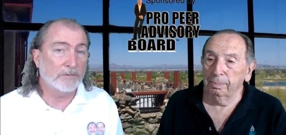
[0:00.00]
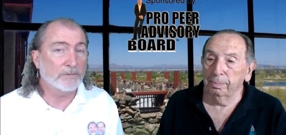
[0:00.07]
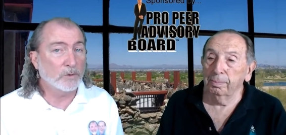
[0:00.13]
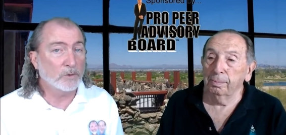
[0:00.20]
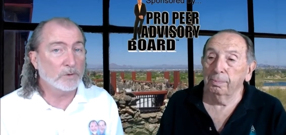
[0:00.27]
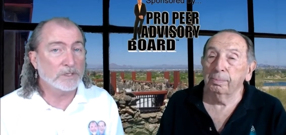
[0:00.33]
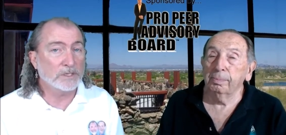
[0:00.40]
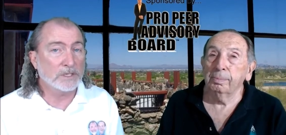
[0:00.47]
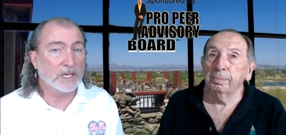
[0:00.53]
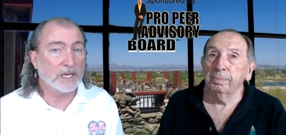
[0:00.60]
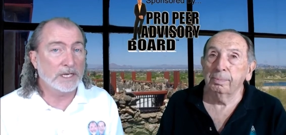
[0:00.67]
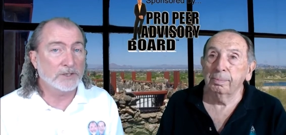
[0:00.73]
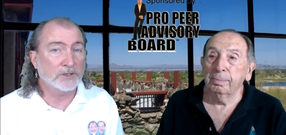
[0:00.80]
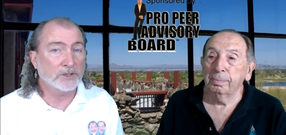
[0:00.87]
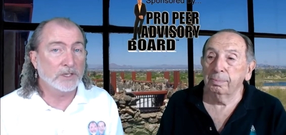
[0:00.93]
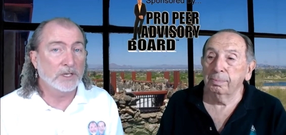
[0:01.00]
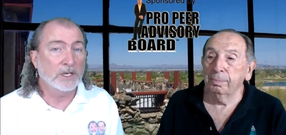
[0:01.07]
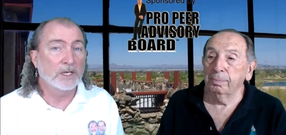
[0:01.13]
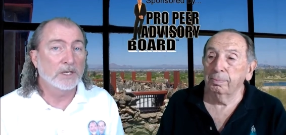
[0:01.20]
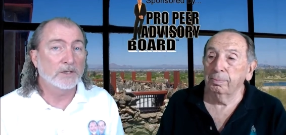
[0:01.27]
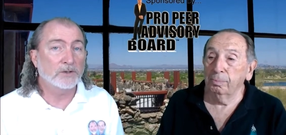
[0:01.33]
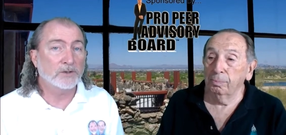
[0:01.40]
Speaker 1: forward slash
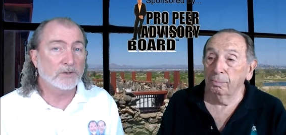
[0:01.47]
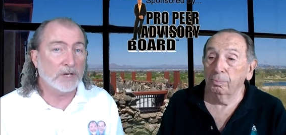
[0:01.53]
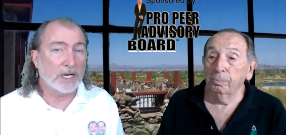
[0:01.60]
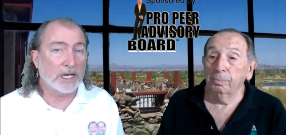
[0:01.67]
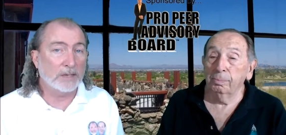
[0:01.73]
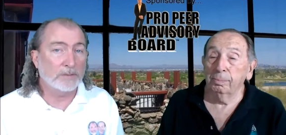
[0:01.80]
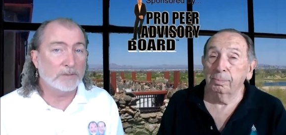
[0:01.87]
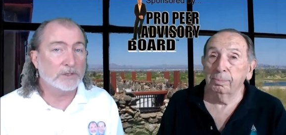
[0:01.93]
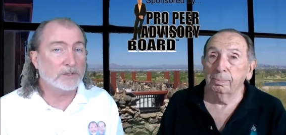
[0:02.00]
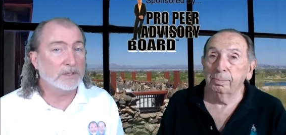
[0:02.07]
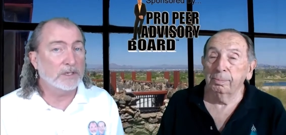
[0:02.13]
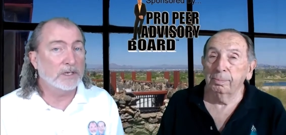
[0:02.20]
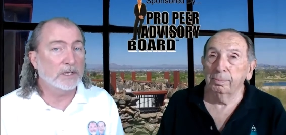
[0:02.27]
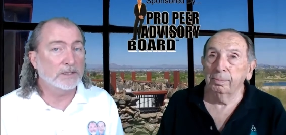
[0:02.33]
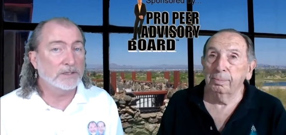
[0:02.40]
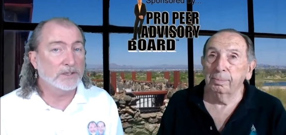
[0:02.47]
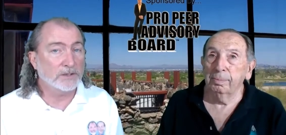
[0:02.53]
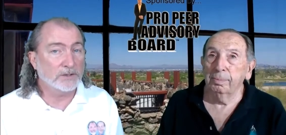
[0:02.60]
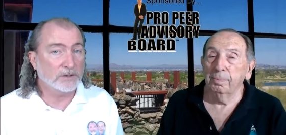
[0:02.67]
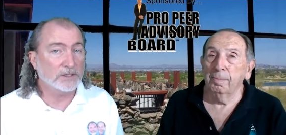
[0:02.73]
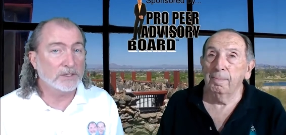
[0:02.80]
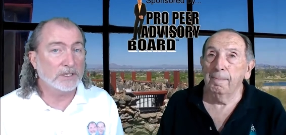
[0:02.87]
tribes. And
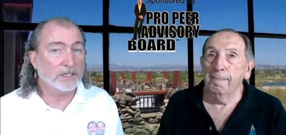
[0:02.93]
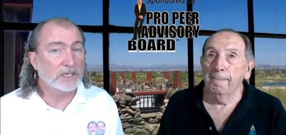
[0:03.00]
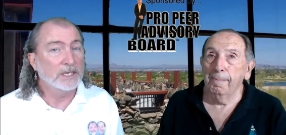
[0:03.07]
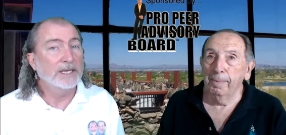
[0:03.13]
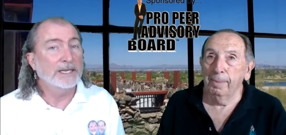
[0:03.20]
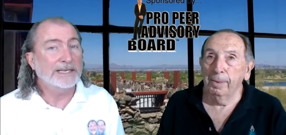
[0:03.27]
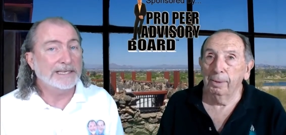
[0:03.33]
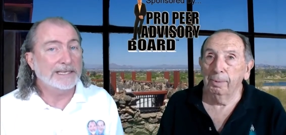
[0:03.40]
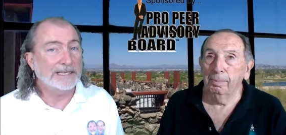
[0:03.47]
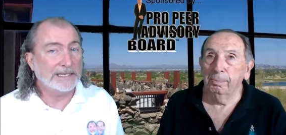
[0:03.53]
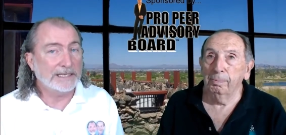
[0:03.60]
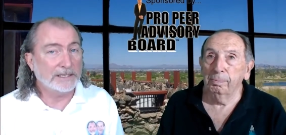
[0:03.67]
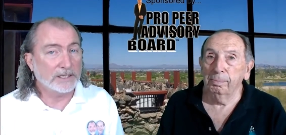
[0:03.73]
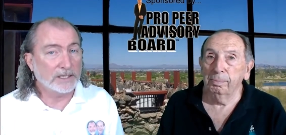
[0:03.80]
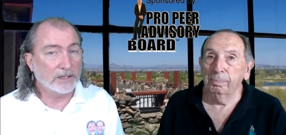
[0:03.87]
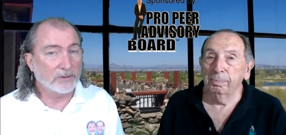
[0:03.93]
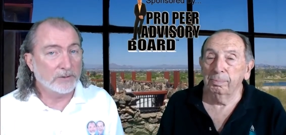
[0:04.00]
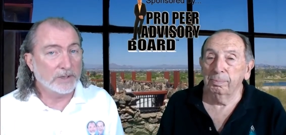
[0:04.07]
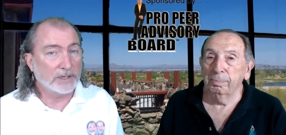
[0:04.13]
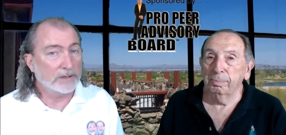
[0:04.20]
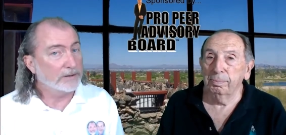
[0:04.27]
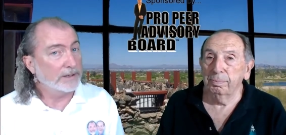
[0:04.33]
seriously, you need to go
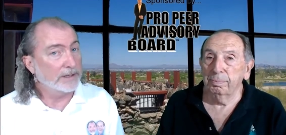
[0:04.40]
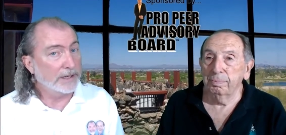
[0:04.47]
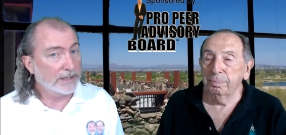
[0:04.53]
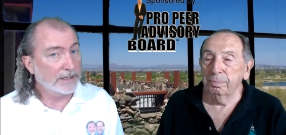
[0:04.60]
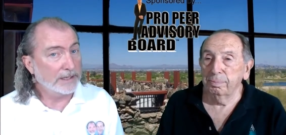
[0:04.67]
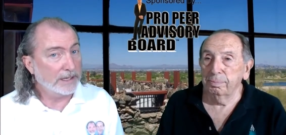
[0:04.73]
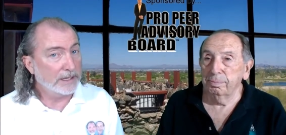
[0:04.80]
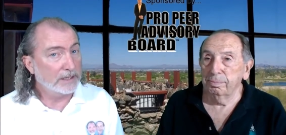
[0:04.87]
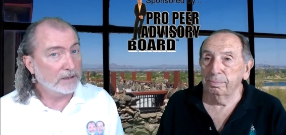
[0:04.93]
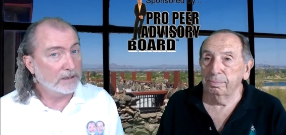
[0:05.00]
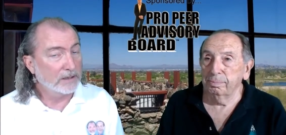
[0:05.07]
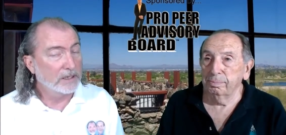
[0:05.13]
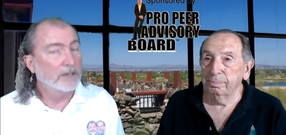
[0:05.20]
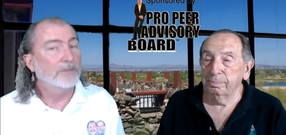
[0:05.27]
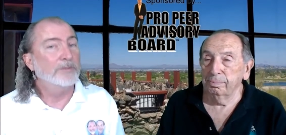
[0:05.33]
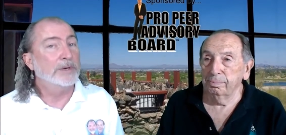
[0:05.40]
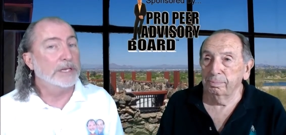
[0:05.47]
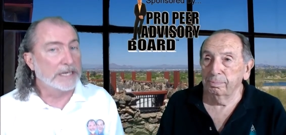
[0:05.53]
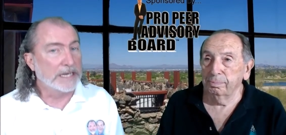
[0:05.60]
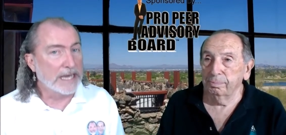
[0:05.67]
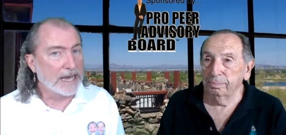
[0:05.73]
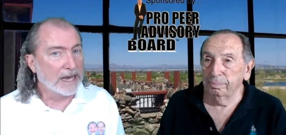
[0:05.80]
there, not
Speaker 2: yet, but
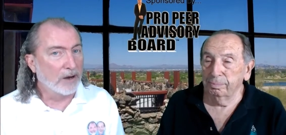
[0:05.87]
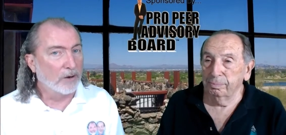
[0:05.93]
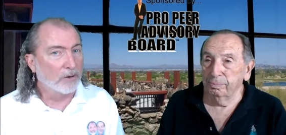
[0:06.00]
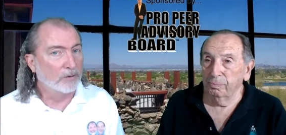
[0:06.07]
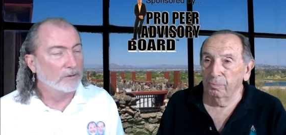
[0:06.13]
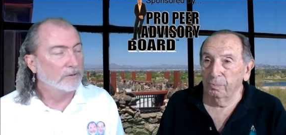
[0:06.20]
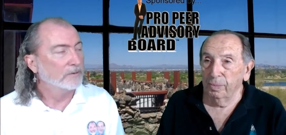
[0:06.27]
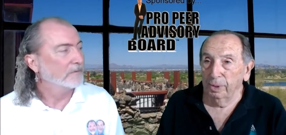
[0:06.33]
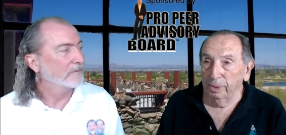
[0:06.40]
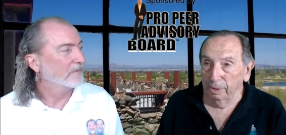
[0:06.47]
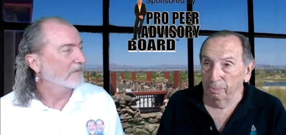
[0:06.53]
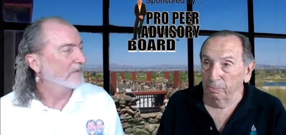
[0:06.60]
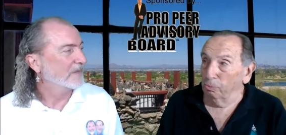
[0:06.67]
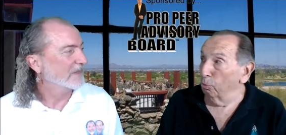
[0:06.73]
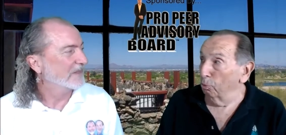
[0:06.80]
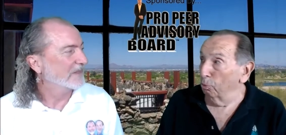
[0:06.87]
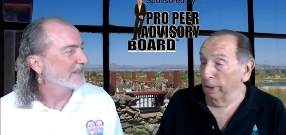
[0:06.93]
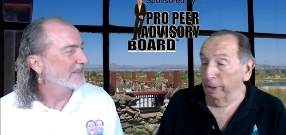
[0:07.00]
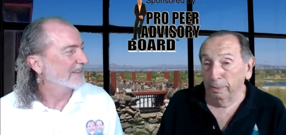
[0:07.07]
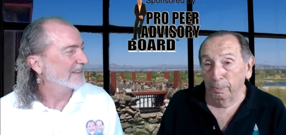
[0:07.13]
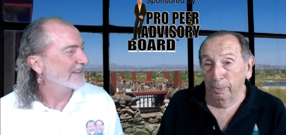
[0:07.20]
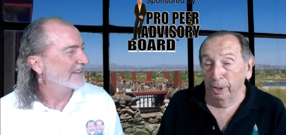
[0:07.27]
now right,
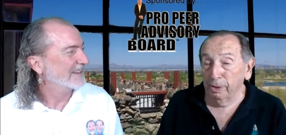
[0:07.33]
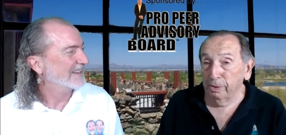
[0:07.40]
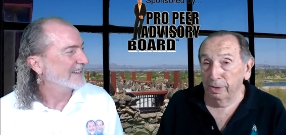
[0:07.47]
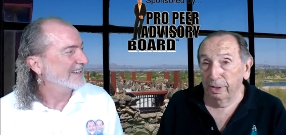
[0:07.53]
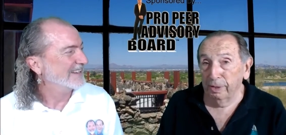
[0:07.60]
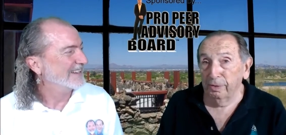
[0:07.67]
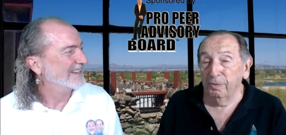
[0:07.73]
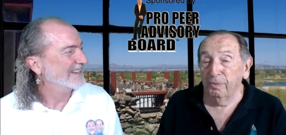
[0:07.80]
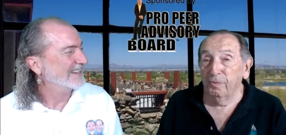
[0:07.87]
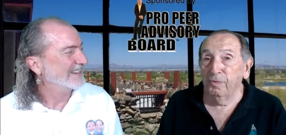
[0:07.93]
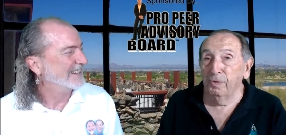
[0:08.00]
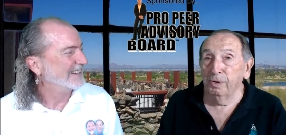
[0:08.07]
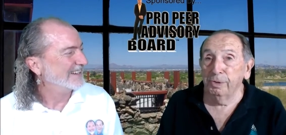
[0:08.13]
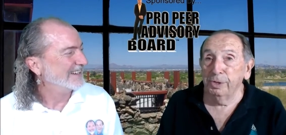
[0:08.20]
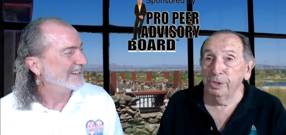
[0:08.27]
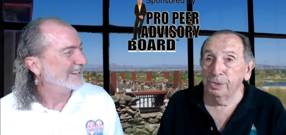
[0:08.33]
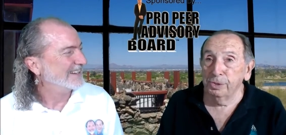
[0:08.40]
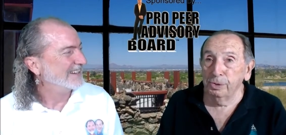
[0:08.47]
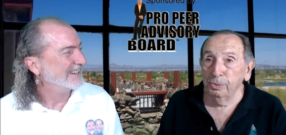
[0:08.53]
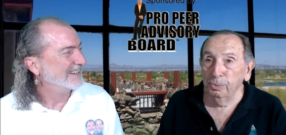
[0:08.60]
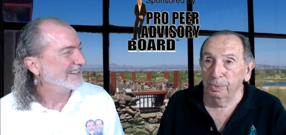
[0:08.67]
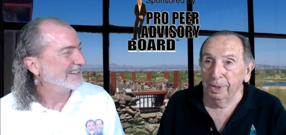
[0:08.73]
better yet, very
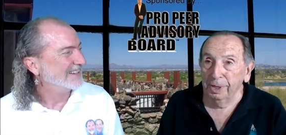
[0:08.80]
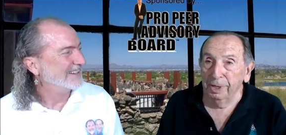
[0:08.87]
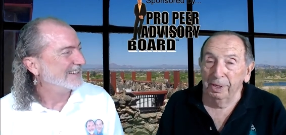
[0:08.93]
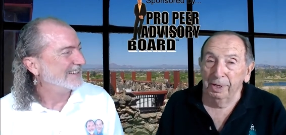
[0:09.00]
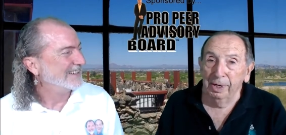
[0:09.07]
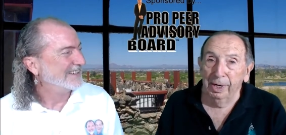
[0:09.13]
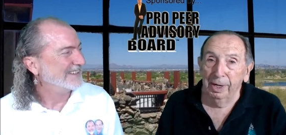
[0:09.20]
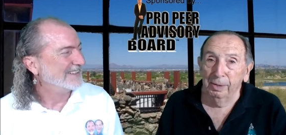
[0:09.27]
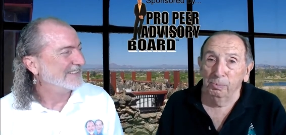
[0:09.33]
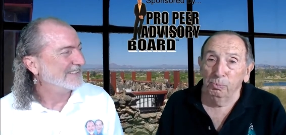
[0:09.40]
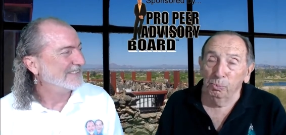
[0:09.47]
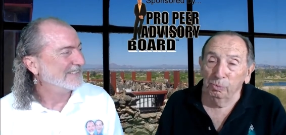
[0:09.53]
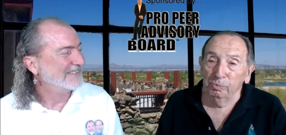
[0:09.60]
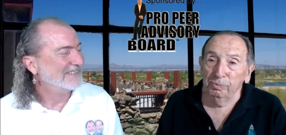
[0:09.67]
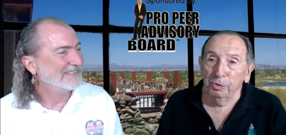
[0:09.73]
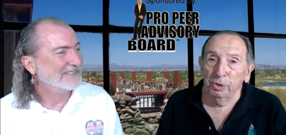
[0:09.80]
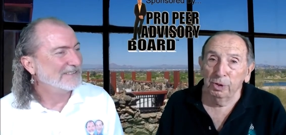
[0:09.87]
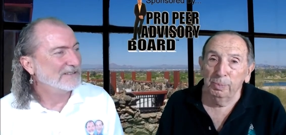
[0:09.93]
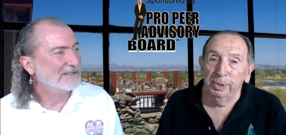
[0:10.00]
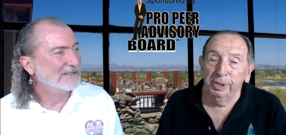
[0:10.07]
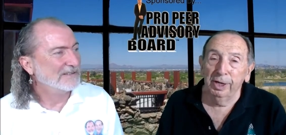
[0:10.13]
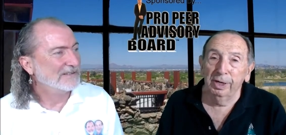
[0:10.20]
soon, and learn to be a